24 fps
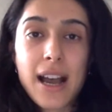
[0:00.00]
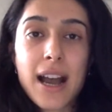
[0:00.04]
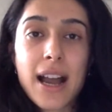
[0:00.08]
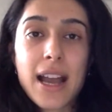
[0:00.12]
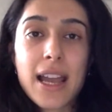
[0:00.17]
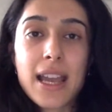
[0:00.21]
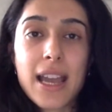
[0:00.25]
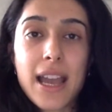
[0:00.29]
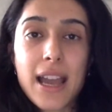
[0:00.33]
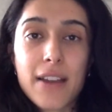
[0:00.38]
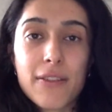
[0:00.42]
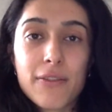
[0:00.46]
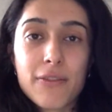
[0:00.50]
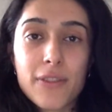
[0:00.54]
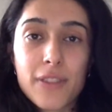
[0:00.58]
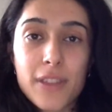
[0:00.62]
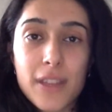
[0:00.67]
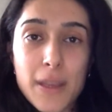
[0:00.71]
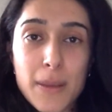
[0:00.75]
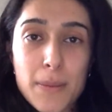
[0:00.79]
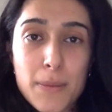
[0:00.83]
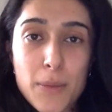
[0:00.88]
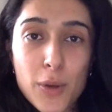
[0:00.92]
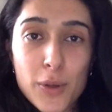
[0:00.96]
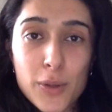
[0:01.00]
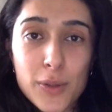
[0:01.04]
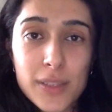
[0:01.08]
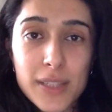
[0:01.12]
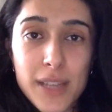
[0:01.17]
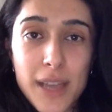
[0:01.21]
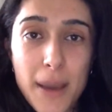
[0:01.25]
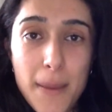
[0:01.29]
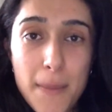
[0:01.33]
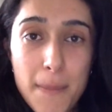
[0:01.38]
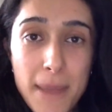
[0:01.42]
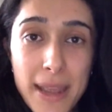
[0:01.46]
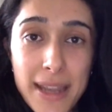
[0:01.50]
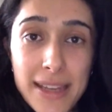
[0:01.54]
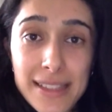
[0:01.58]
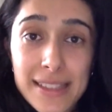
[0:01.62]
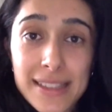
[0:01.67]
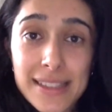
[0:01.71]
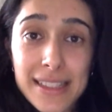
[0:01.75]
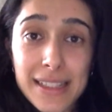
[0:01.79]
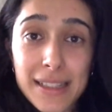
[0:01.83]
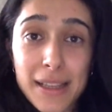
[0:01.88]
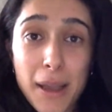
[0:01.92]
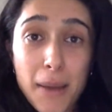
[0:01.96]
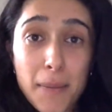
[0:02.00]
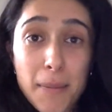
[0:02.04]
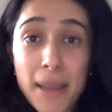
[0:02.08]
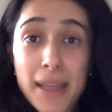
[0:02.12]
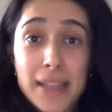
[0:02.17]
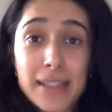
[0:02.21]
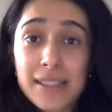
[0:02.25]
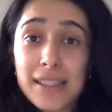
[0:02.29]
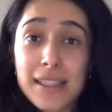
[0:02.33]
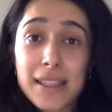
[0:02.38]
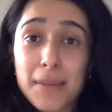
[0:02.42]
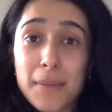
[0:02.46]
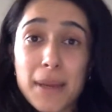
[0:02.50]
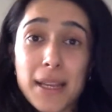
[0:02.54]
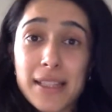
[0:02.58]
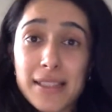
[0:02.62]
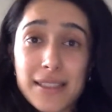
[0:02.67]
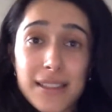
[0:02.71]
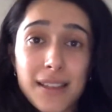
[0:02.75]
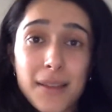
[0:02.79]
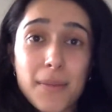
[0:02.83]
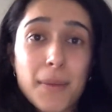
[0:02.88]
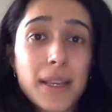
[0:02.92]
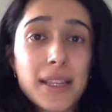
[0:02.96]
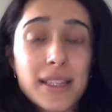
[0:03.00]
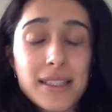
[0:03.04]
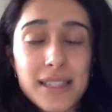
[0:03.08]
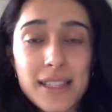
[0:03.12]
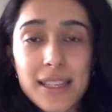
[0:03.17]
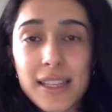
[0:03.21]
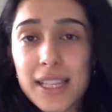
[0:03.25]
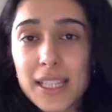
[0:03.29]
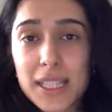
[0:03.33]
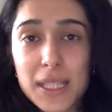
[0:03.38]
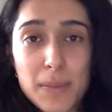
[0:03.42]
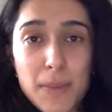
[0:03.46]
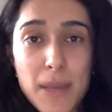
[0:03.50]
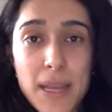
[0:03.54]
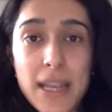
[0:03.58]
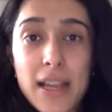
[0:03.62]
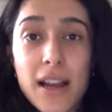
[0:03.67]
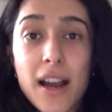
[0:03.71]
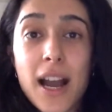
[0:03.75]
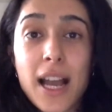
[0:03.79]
i have the most amazing amazing amazing amazing guest speaker